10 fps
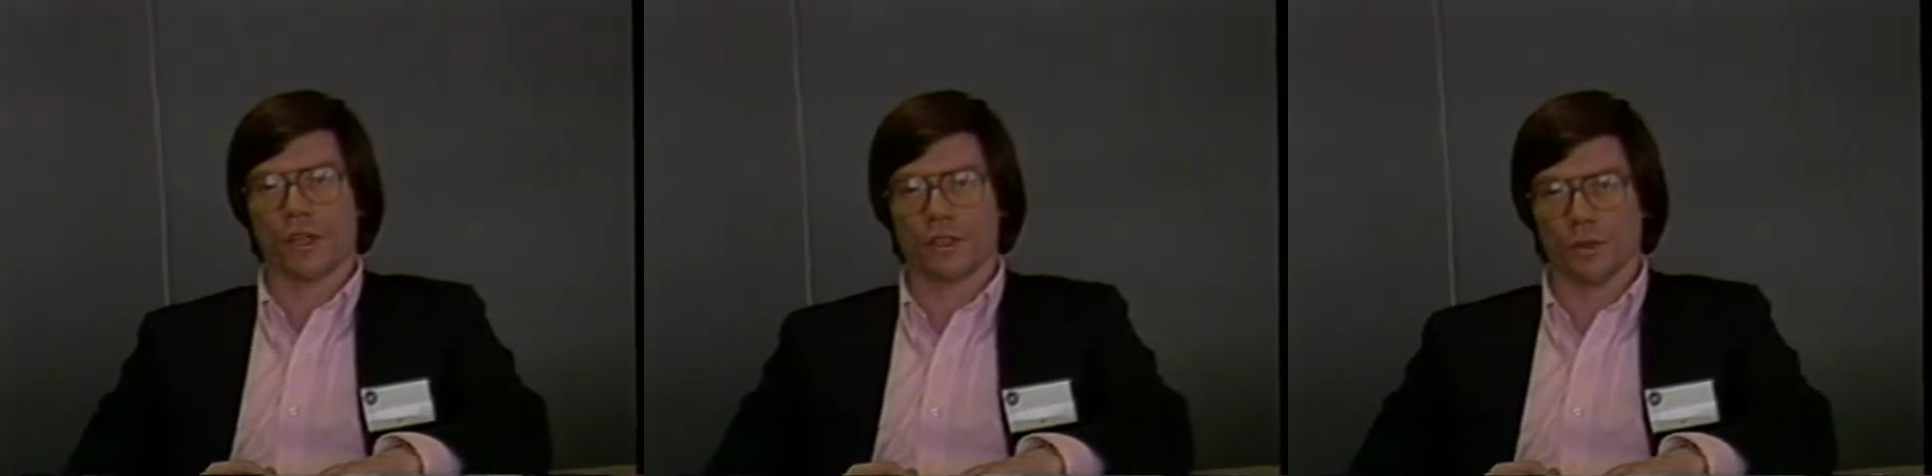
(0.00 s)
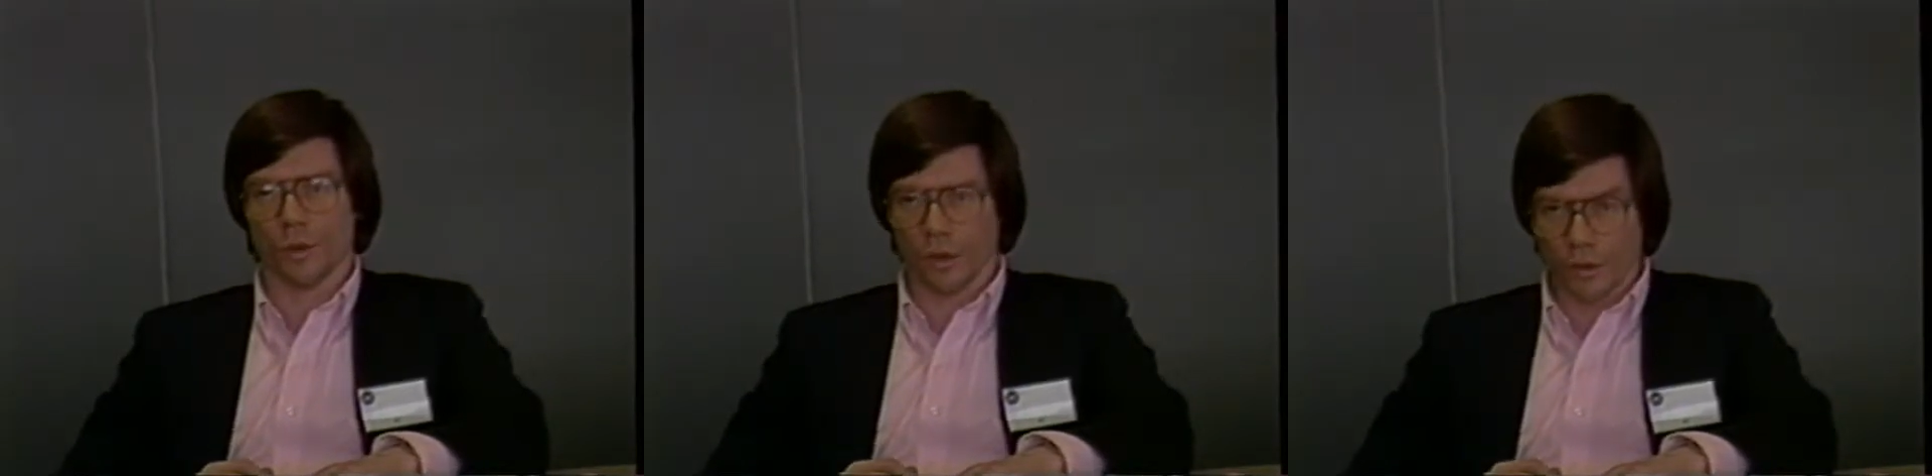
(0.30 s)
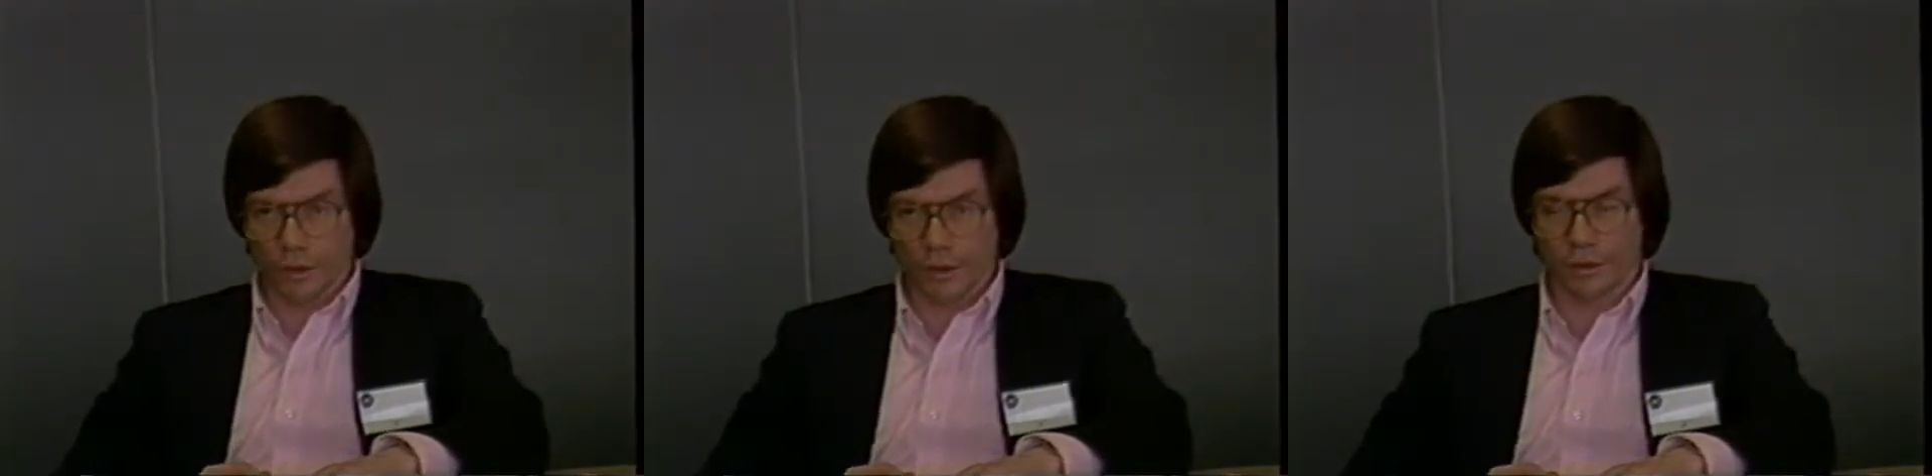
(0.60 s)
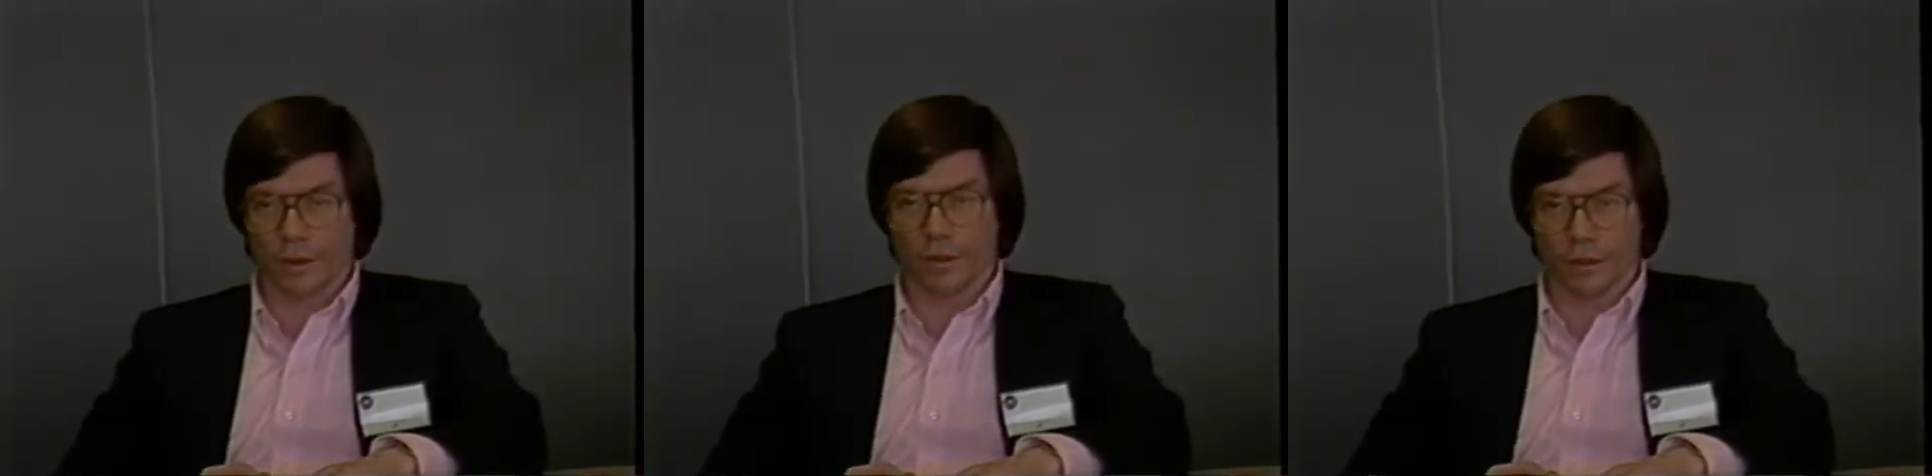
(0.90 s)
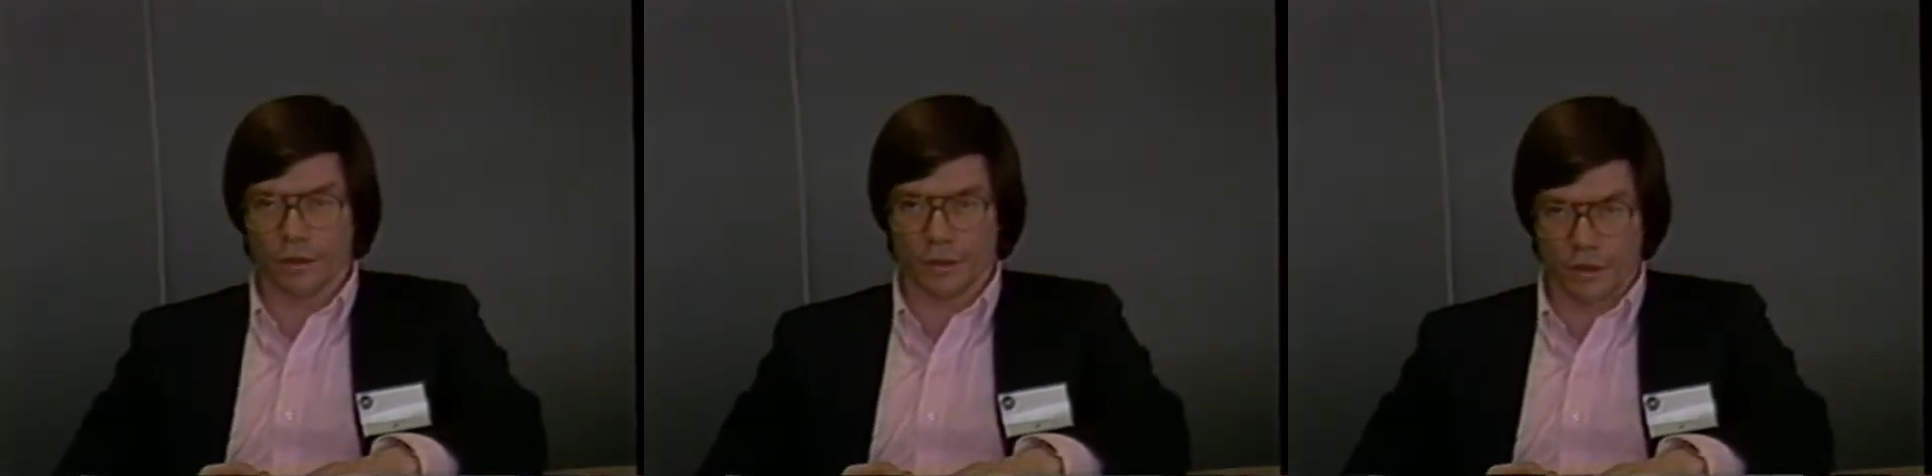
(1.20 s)
to earlier and
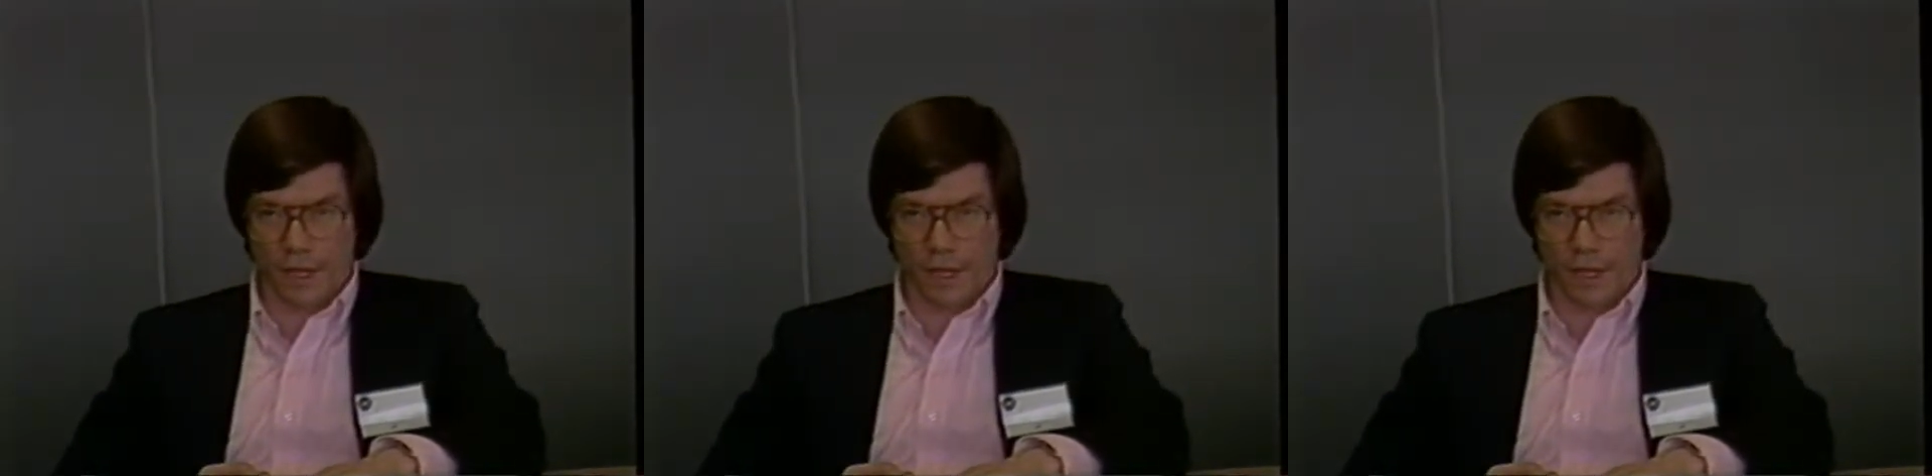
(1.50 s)
earlier